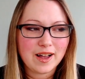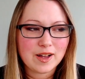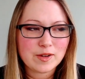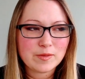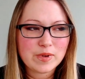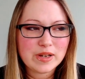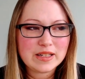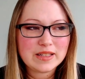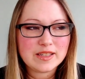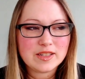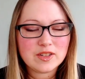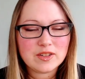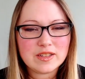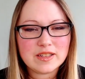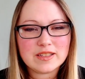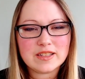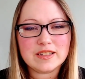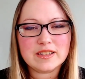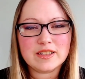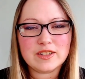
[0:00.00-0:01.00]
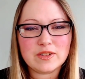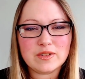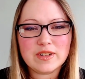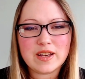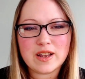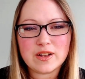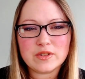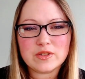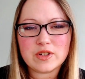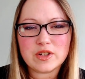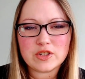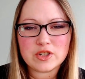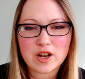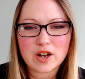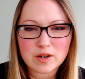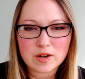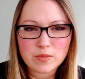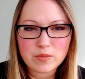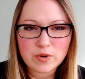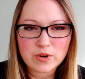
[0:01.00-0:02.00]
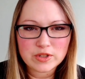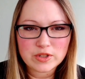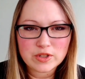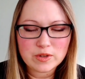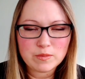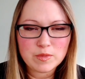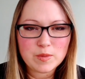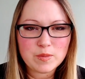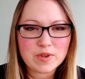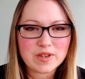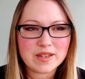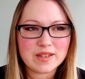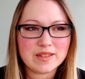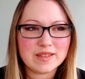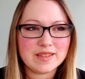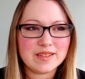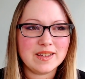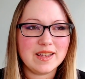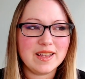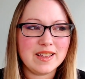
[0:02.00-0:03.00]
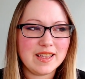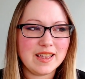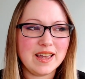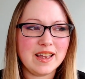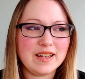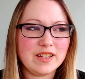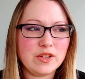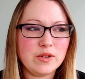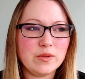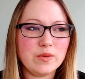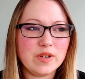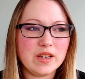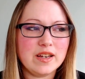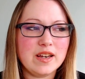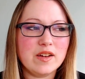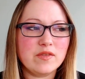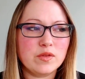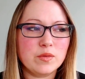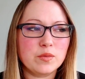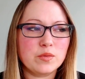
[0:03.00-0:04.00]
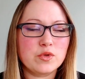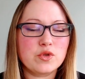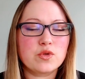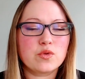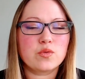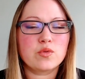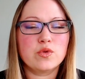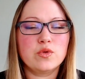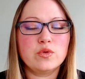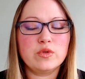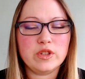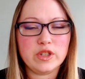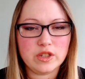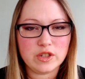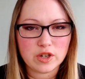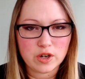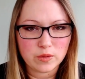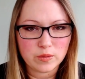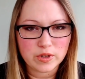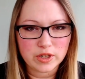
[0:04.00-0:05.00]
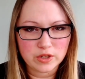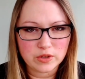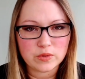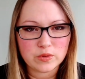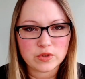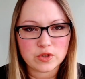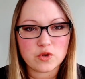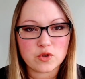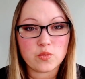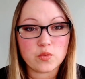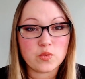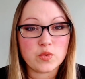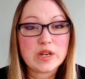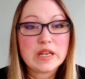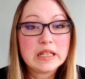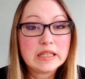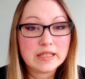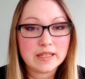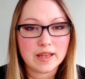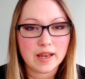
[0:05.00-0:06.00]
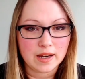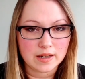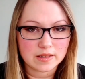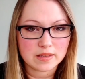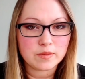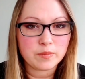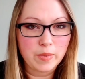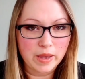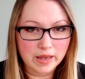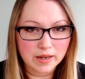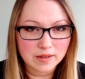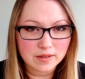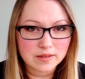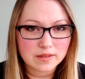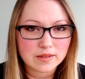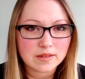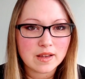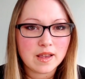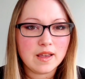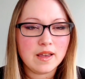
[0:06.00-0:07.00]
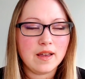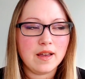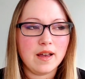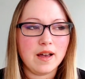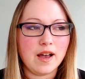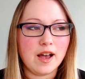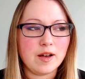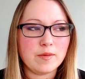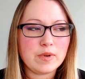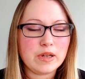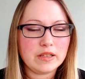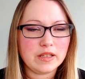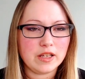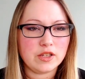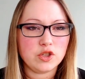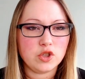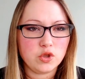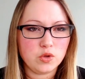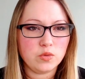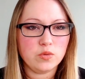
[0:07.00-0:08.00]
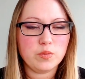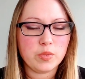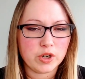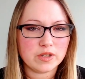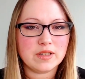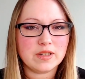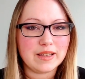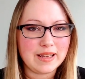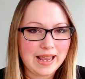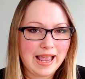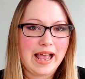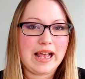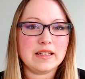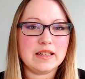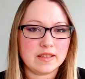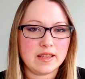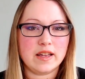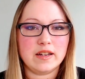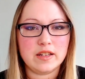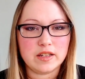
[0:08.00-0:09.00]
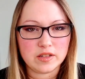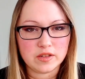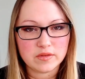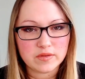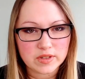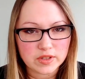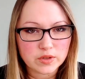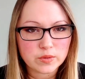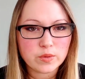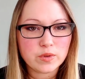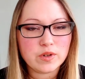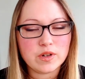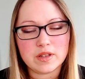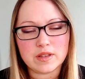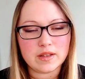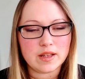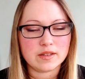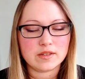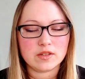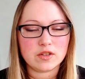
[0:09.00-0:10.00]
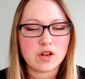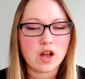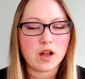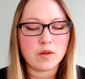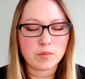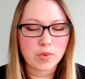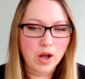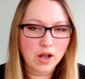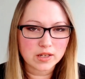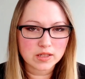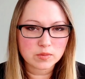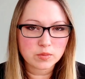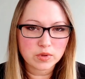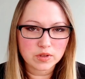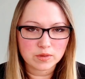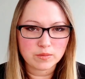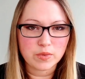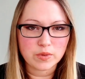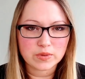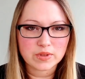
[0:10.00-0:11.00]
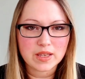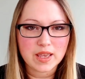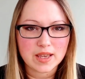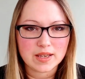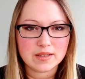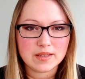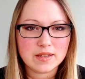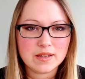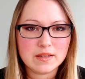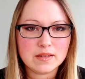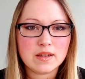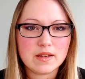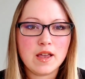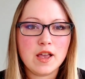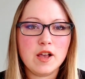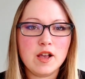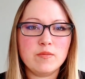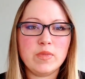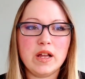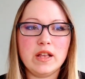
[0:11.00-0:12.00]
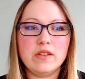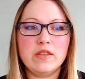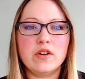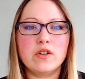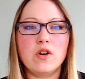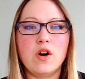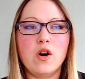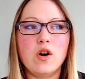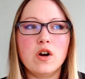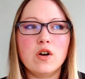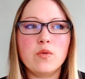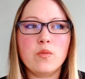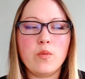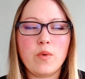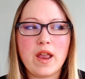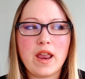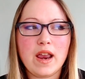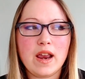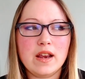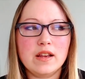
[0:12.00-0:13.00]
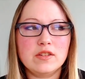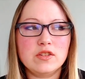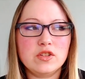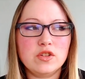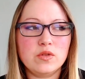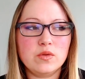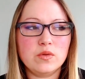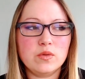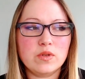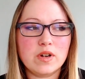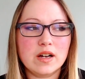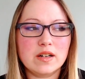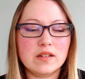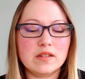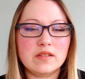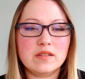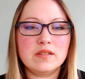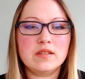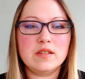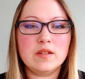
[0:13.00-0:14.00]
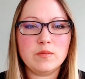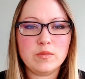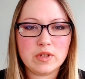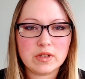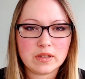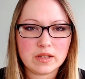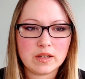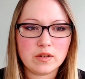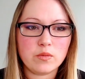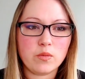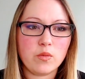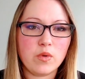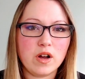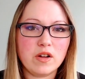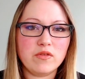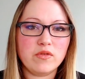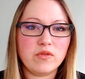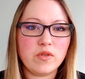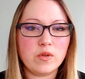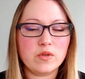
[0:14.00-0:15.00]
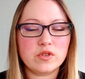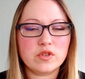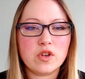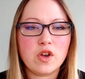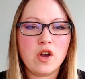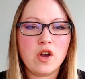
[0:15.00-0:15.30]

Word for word: it still is a little nails on chalkboard to me, because again, you can never truly know what a user really expects unless you personally ask that individual, and that's not possible in most cases. But there are ways to kind of simulate what folks